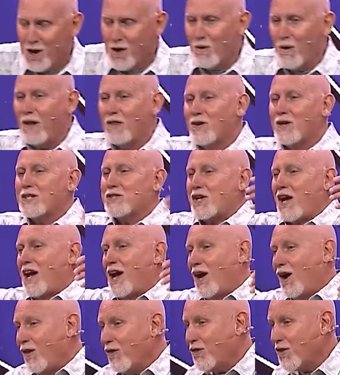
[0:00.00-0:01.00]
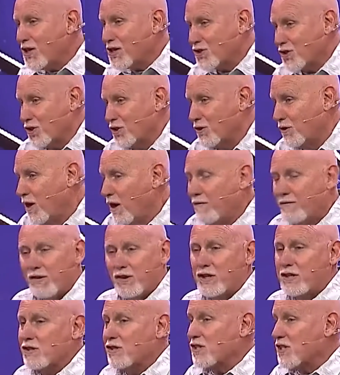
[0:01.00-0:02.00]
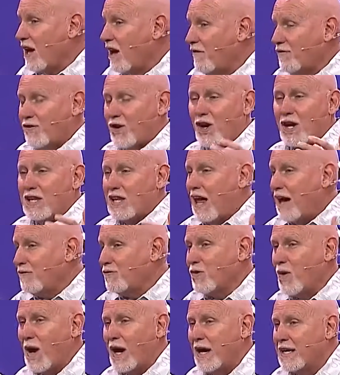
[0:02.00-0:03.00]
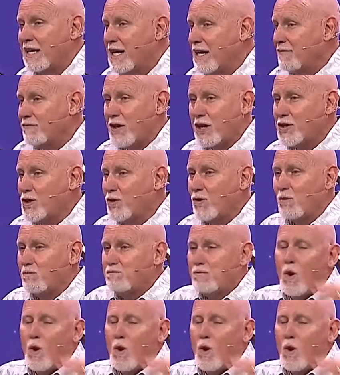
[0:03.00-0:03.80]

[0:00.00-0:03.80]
whether it's a health issue for yourself or a loved one that you